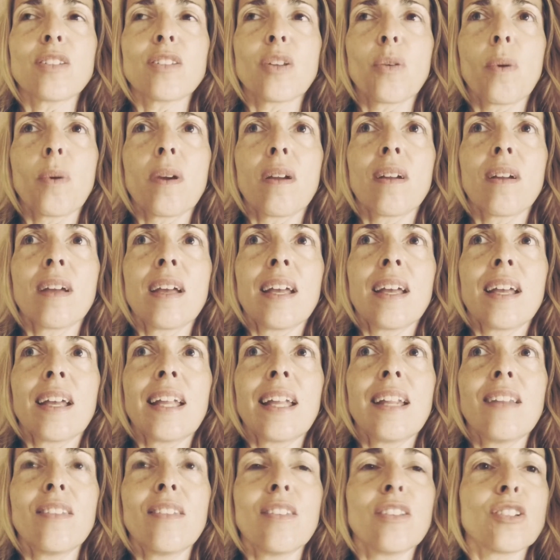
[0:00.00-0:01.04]
So we're
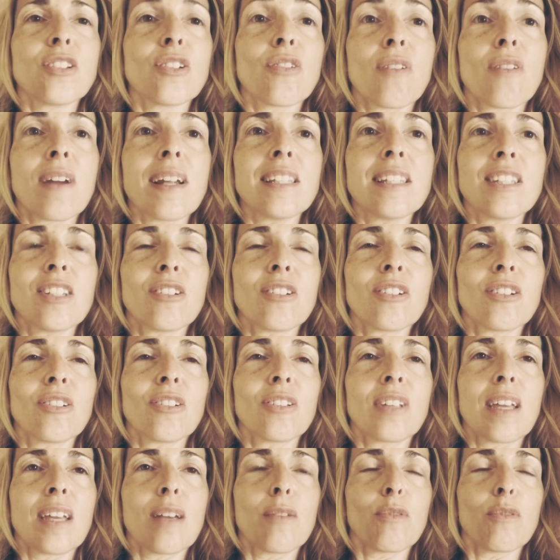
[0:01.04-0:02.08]
in the terrestrial
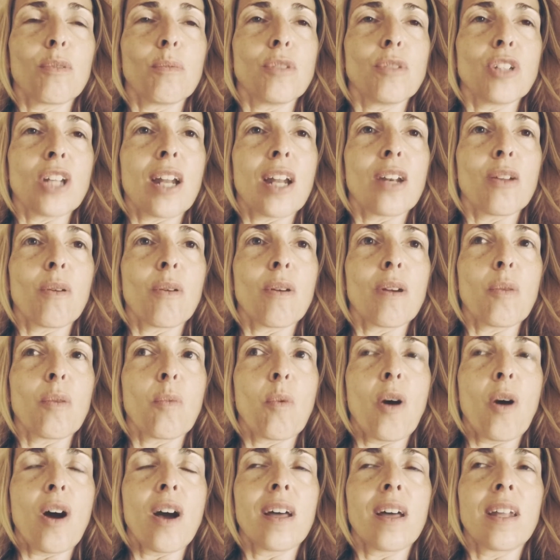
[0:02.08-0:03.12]
year from January
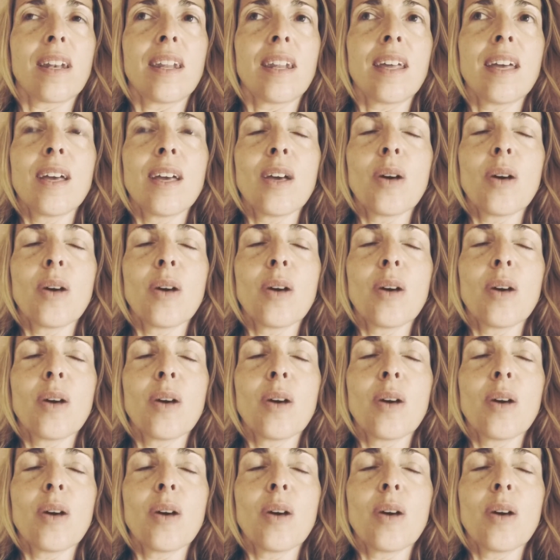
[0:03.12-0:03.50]
1,